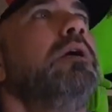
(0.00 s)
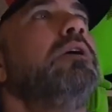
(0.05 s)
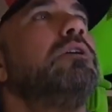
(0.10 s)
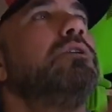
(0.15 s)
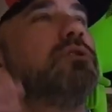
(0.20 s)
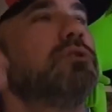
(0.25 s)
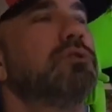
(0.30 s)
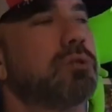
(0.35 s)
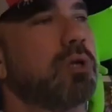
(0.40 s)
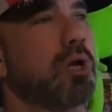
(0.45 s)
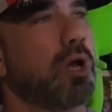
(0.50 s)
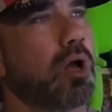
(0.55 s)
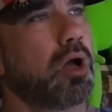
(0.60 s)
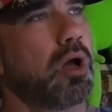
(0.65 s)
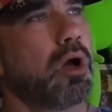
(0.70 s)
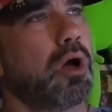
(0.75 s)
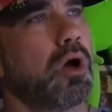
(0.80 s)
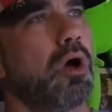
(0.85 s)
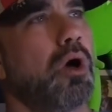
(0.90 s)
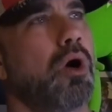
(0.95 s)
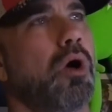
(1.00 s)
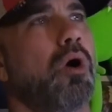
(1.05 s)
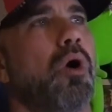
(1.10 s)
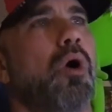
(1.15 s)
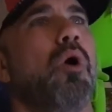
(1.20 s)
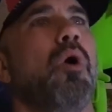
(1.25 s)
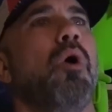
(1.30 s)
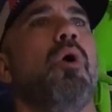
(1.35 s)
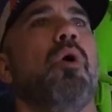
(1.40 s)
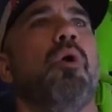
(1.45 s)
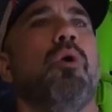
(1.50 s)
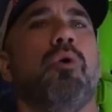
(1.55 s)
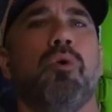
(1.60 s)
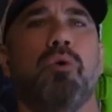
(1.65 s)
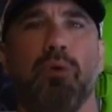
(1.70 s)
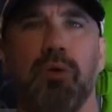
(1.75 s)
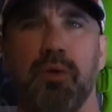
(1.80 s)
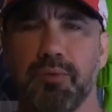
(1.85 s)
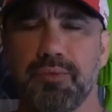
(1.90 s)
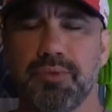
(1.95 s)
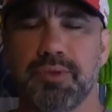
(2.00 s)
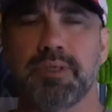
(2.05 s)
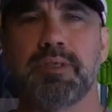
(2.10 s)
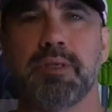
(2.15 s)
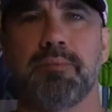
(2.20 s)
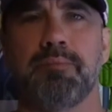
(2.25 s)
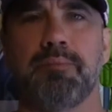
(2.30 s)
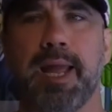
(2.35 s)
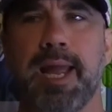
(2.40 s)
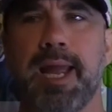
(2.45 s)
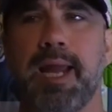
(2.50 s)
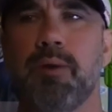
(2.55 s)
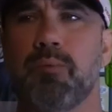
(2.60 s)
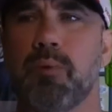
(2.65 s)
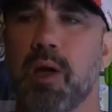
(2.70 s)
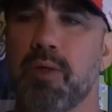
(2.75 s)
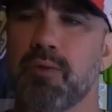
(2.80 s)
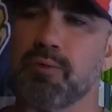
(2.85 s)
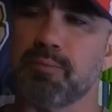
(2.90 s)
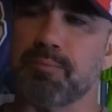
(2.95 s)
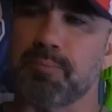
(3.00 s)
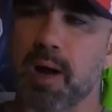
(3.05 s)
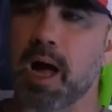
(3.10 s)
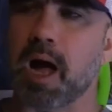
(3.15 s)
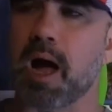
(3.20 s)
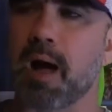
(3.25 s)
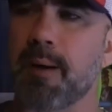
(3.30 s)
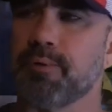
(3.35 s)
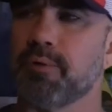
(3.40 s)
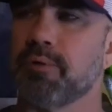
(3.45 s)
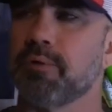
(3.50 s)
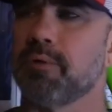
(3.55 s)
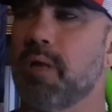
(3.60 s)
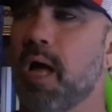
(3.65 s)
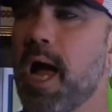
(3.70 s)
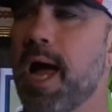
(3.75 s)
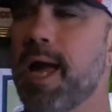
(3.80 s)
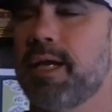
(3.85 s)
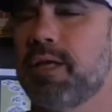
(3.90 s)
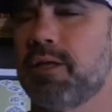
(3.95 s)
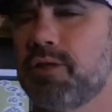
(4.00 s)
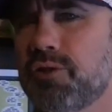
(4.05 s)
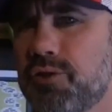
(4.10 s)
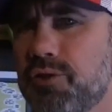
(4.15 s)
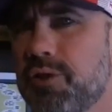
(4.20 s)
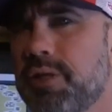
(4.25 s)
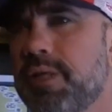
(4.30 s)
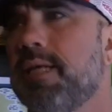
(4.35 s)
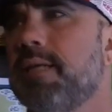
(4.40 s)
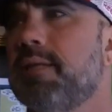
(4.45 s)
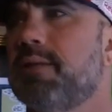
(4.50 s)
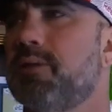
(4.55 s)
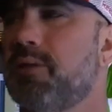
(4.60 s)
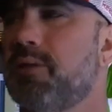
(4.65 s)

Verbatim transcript: So the debate whether Bob or Lion should get